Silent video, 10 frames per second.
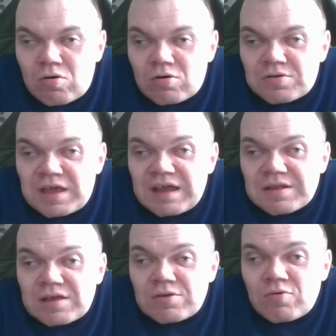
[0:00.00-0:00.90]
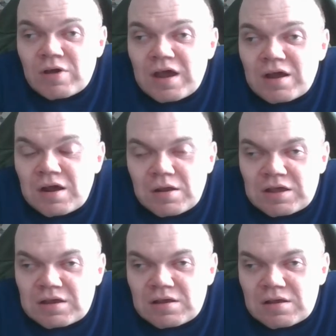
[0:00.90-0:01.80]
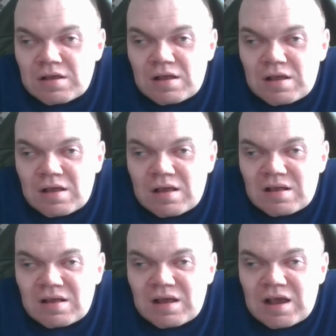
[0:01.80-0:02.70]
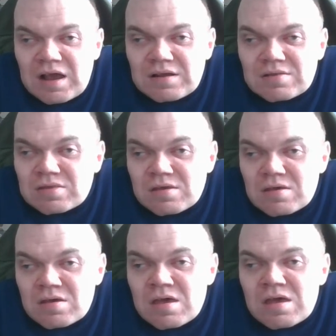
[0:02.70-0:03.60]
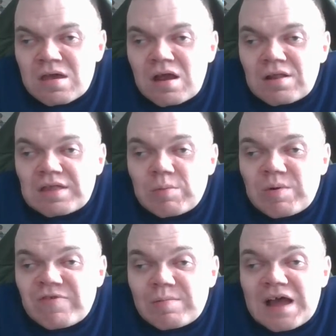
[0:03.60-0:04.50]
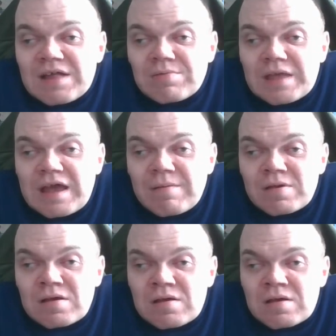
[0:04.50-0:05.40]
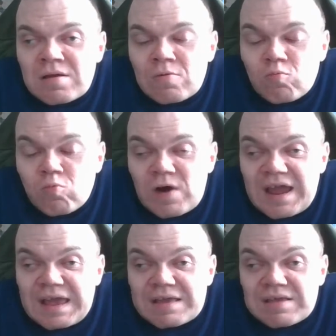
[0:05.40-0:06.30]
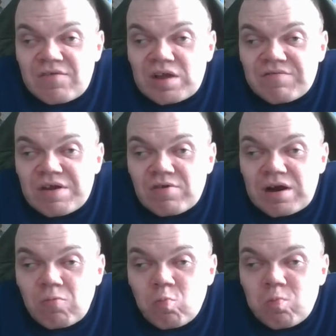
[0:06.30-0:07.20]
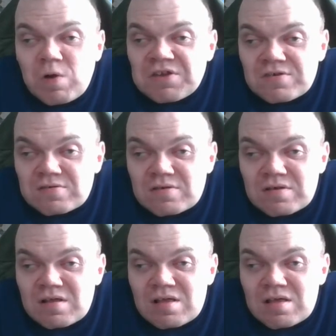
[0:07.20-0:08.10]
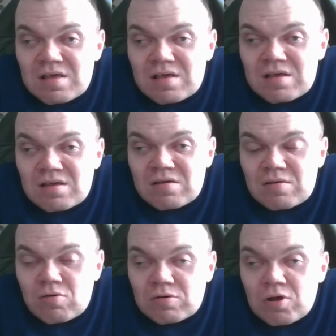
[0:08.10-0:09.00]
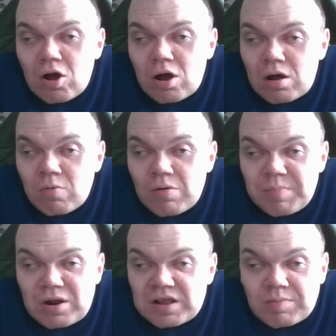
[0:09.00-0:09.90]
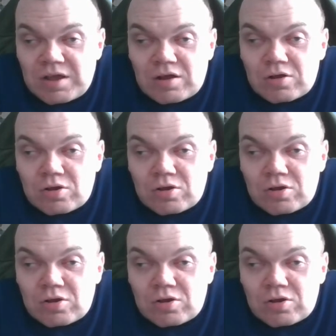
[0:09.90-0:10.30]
other things. And I do kind of like get the scene where Phoebe's asking the Ray if you ever wished or thought what it would be like to be a